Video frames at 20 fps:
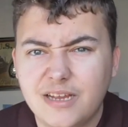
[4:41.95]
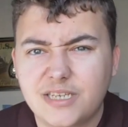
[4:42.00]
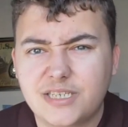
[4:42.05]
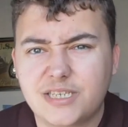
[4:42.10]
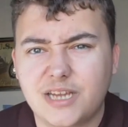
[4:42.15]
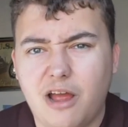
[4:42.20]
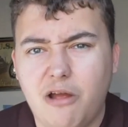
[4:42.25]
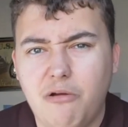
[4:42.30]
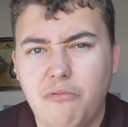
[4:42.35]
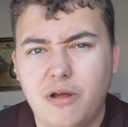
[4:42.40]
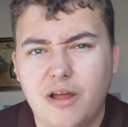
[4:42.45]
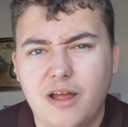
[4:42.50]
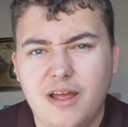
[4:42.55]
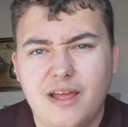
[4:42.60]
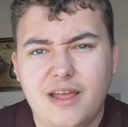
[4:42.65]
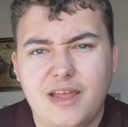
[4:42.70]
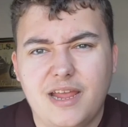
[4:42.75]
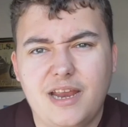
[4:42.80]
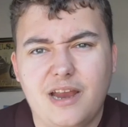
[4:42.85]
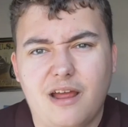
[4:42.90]
So,
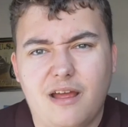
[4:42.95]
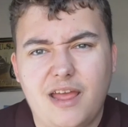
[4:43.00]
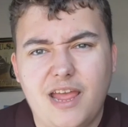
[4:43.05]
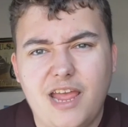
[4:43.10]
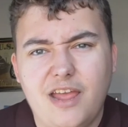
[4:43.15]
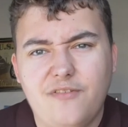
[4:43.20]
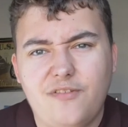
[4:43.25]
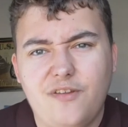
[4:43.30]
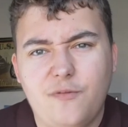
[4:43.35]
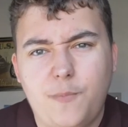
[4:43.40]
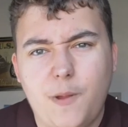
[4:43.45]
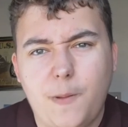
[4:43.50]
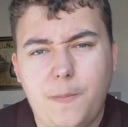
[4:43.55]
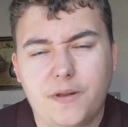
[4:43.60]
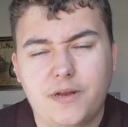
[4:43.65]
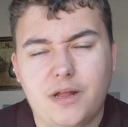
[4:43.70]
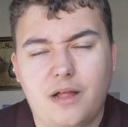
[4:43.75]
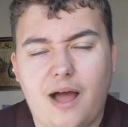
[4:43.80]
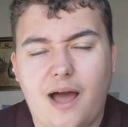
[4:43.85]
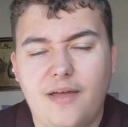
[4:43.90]
you know, even if
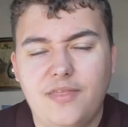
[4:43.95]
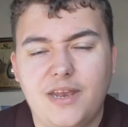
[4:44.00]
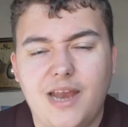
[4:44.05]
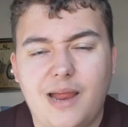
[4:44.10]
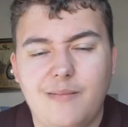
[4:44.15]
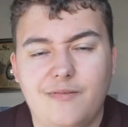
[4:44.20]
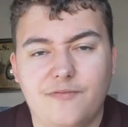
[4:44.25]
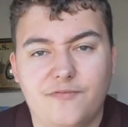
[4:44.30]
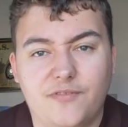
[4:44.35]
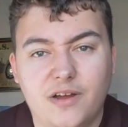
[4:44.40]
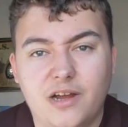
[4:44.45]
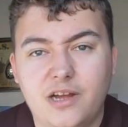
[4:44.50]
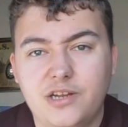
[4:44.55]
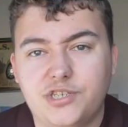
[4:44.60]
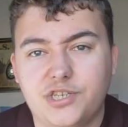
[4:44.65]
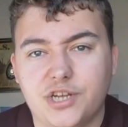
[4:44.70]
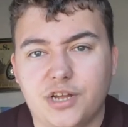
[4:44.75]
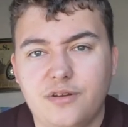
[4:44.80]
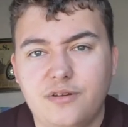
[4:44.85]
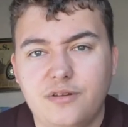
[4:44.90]
people don't like the name
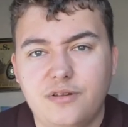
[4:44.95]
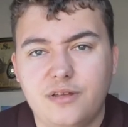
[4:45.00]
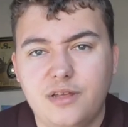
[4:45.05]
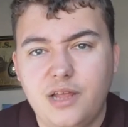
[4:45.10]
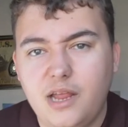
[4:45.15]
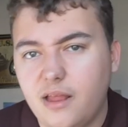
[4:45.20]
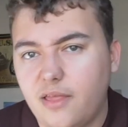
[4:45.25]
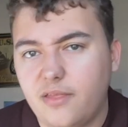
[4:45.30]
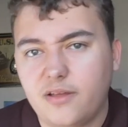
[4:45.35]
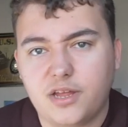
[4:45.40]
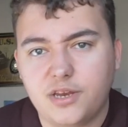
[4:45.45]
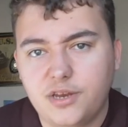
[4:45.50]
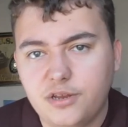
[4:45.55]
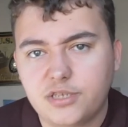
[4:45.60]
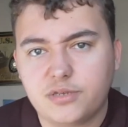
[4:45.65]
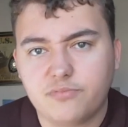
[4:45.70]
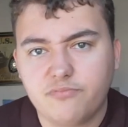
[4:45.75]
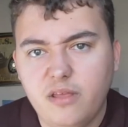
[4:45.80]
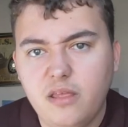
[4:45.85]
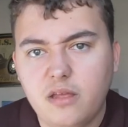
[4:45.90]
Inversion, you know, they can
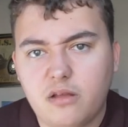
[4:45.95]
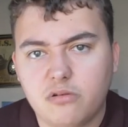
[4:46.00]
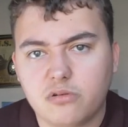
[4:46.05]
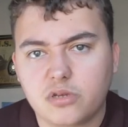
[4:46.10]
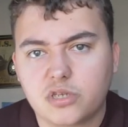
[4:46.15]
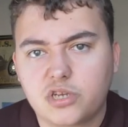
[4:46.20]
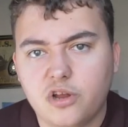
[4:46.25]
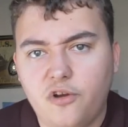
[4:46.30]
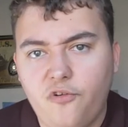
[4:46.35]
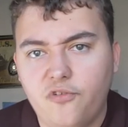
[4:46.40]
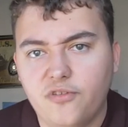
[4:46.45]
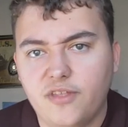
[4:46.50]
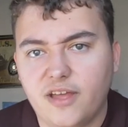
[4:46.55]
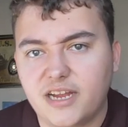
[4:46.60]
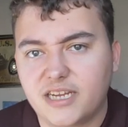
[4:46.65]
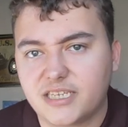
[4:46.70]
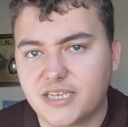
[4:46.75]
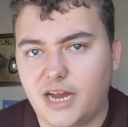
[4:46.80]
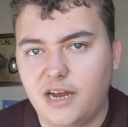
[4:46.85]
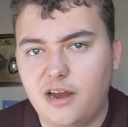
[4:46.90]
do some really cool stuff with
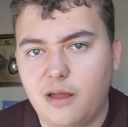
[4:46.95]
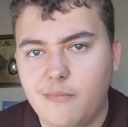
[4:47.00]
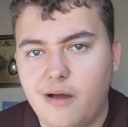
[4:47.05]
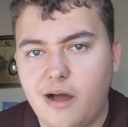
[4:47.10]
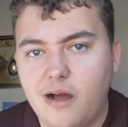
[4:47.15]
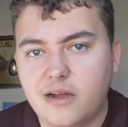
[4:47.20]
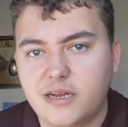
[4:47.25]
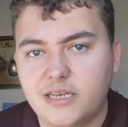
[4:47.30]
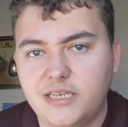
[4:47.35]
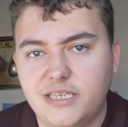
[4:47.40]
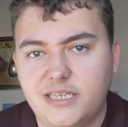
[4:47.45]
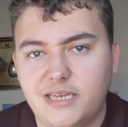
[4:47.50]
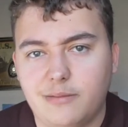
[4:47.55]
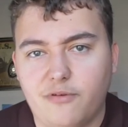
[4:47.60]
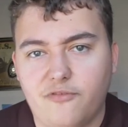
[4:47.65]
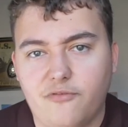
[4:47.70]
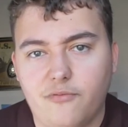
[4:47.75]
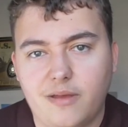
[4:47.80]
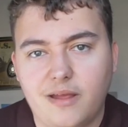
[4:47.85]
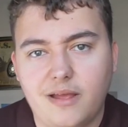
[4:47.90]
it because I know marketing
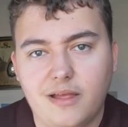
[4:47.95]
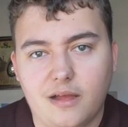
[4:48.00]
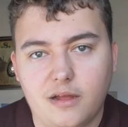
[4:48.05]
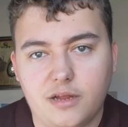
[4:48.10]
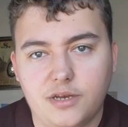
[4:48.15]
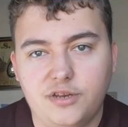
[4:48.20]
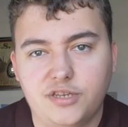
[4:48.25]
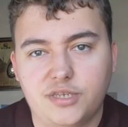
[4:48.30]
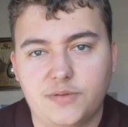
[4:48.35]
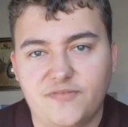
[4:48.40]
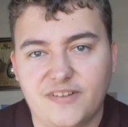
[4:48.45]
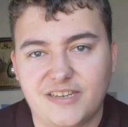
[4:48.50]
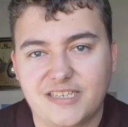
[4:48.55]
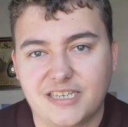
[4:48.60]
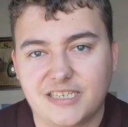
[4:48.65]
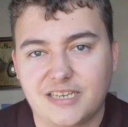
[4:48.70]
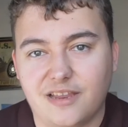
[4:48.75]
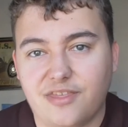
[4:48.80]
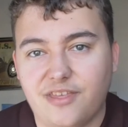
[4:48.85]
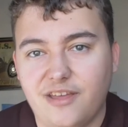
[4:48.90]
team at Flamingoland can do some
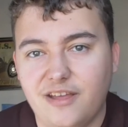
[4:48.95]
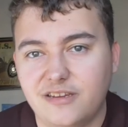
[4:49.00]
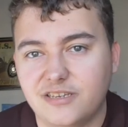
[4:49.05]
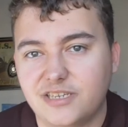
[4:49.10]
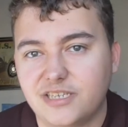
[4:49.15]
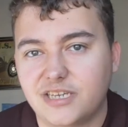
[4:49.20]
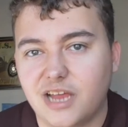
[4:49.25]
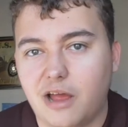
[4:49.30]
fantastic things.